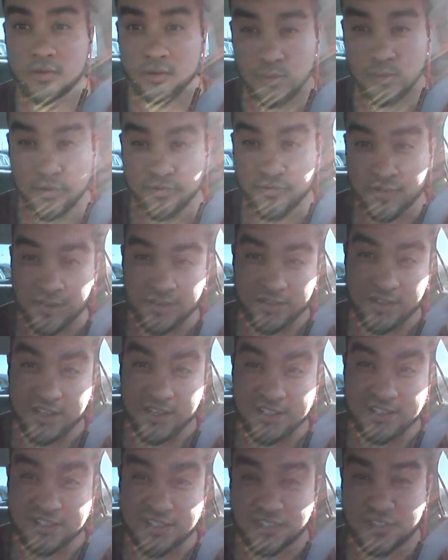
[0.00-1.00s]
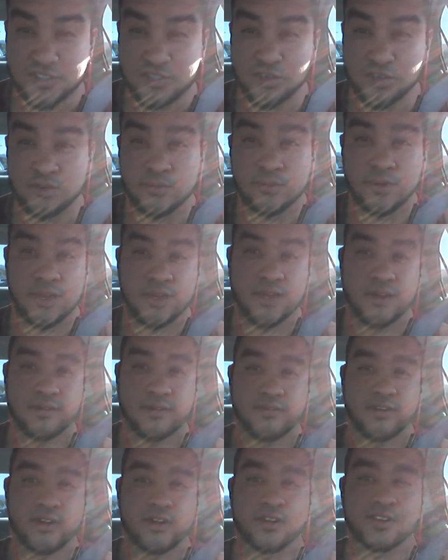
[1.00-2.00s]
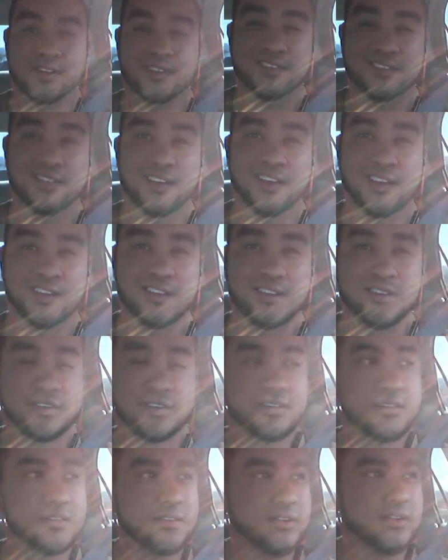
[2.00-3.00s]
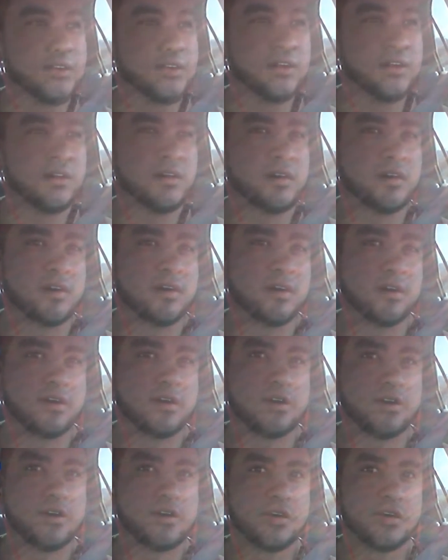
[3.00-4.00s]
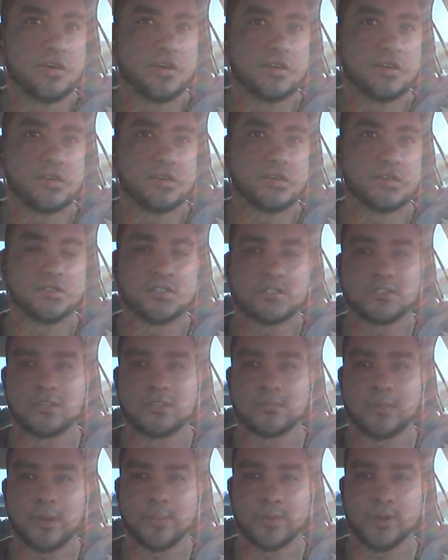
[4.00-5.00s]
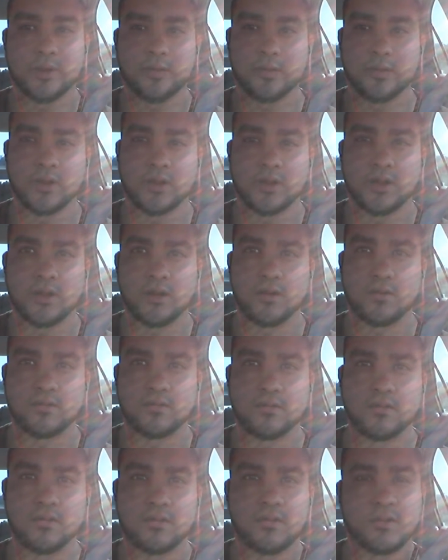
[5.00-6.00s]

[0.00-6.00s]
One of my favorite things to do, man. I'm very excited. Uh, just took my pre-workout.